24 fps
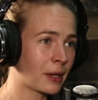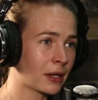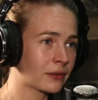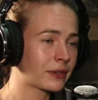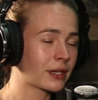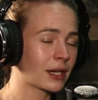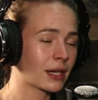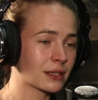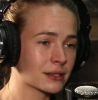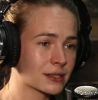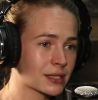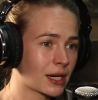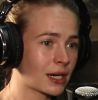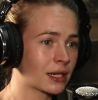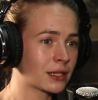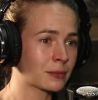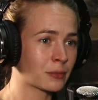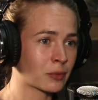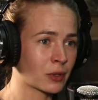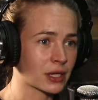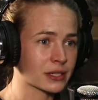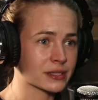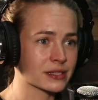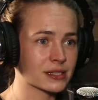about the
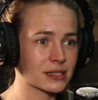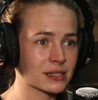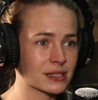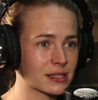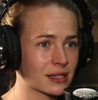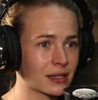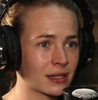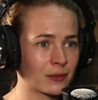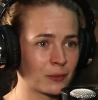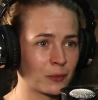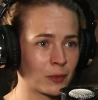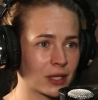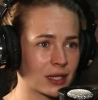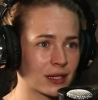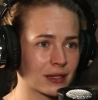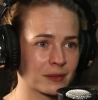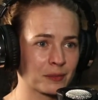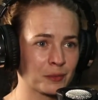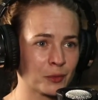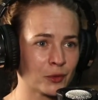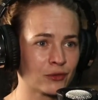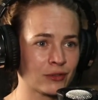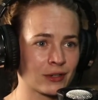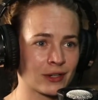antidepressants, and then we
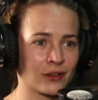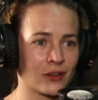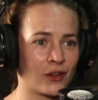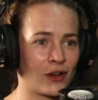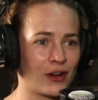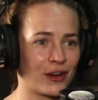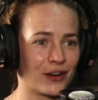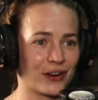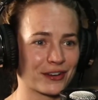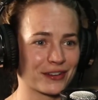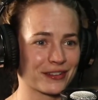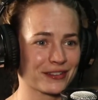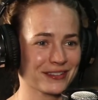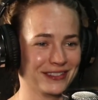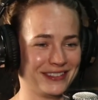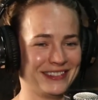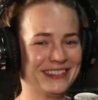can move it along.